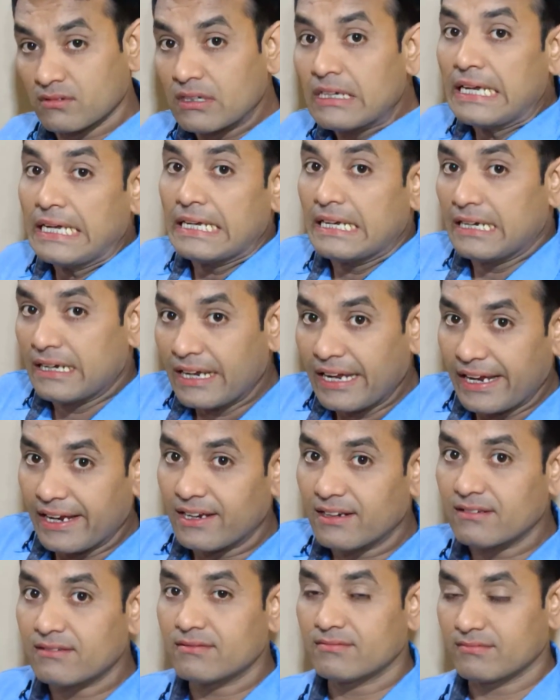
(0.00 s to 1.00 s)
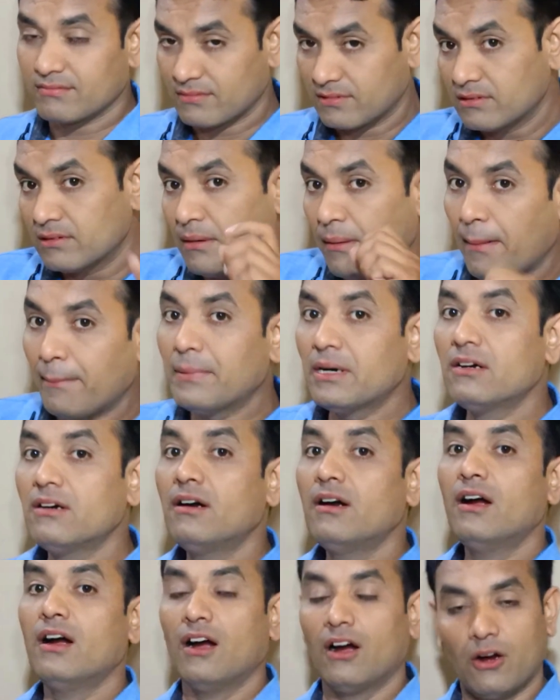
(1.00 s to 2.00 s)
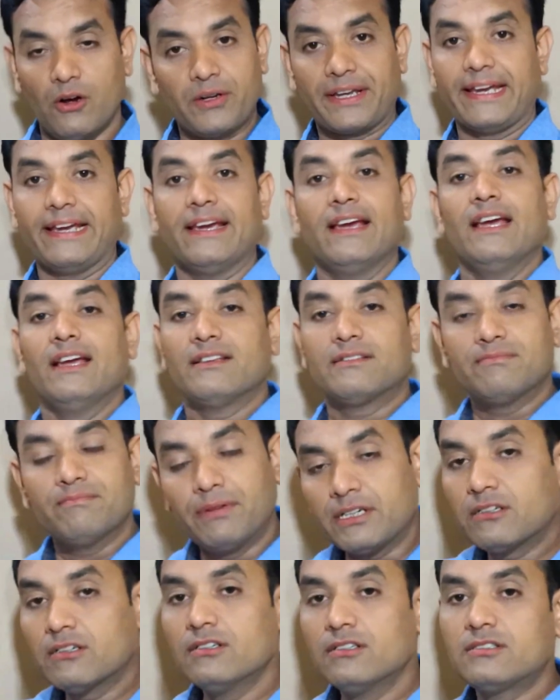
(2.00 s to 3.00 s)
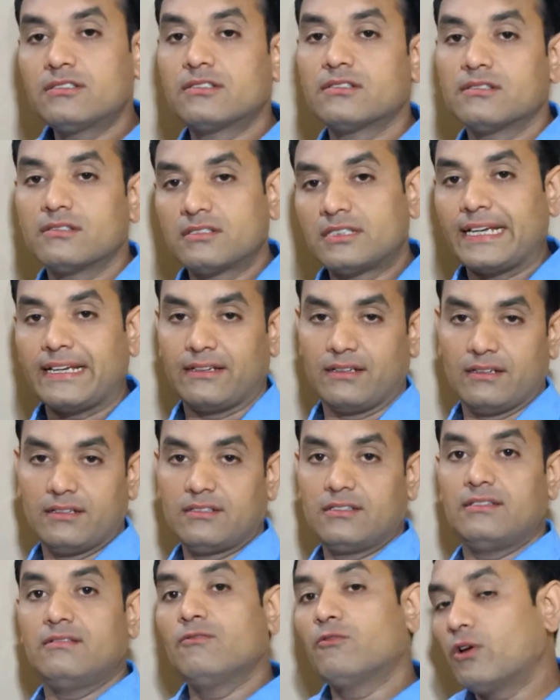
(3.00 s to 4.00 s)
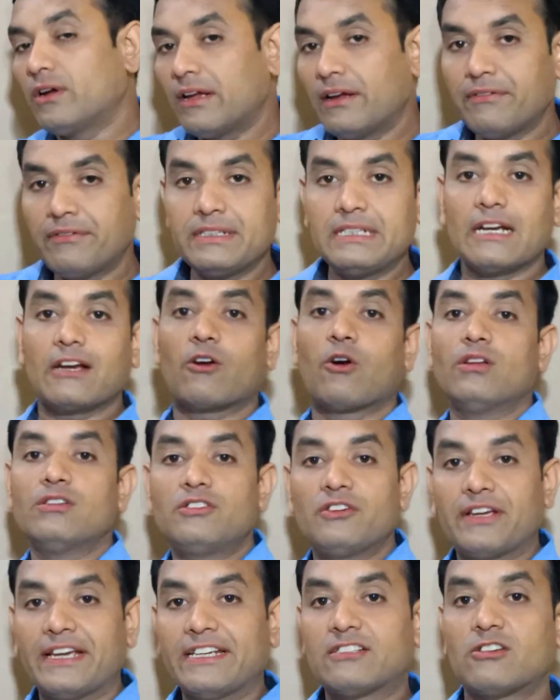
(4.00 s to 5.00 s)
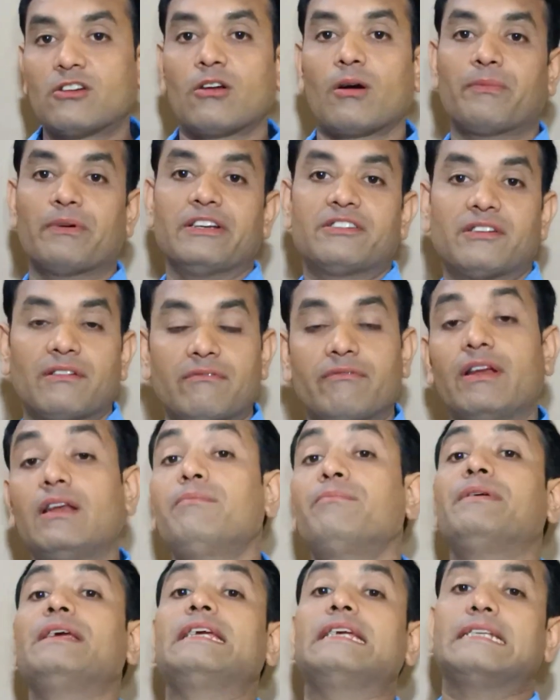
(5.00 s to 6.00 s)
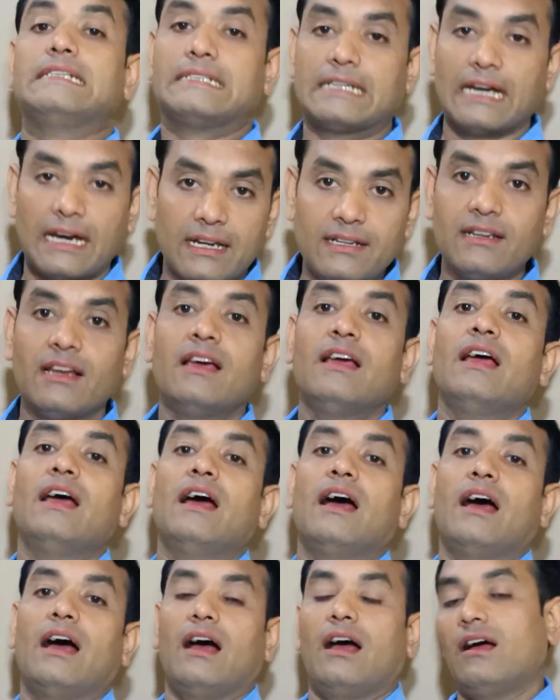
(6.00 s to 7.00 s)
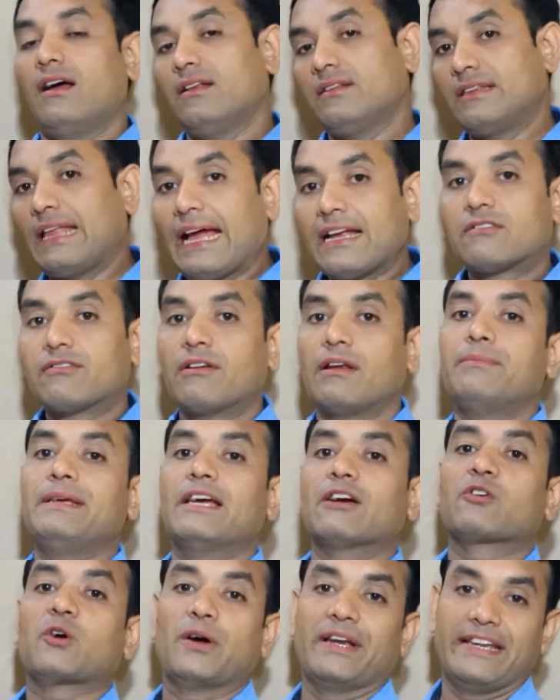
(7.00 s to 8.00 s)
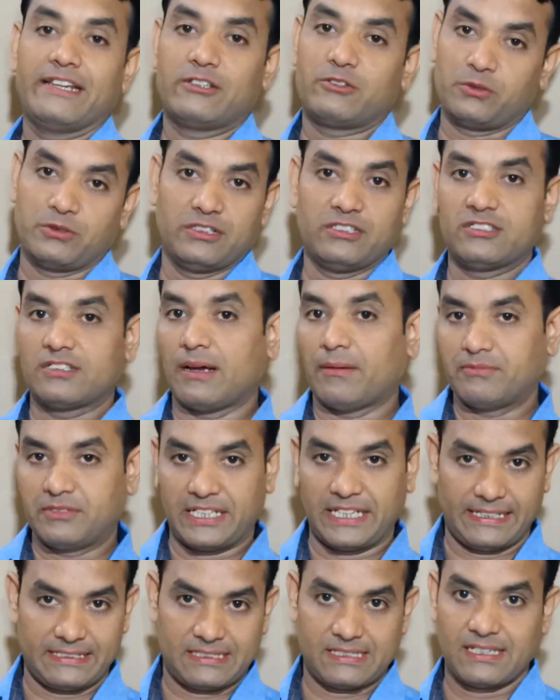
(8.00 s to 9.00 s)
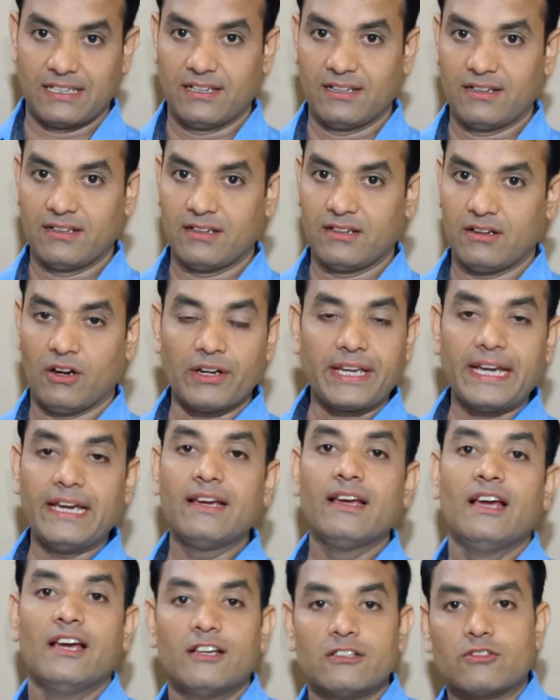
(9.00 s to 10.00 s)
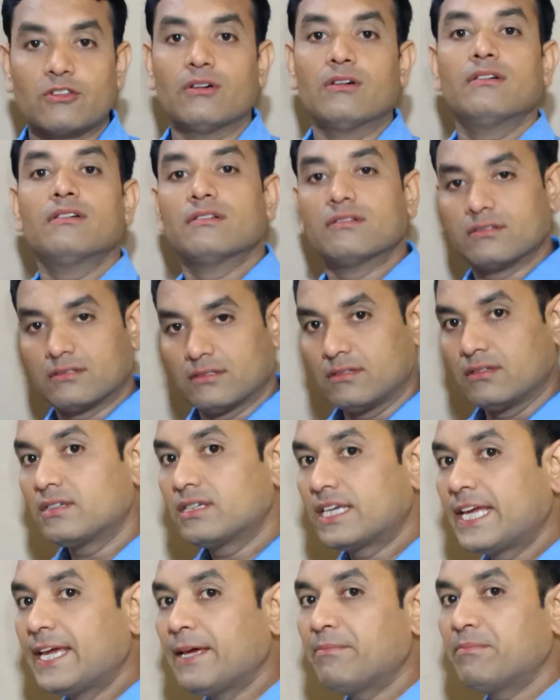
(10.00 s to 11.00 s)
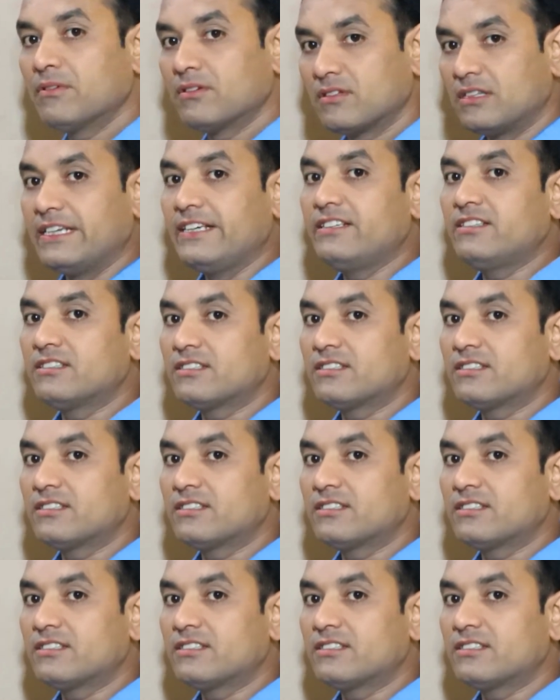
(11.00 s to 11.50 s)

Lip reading: il, elle. Remember? Okay, because see, whatever the conjugation operation will be done, that will be according to the subjects. Okay, so keep the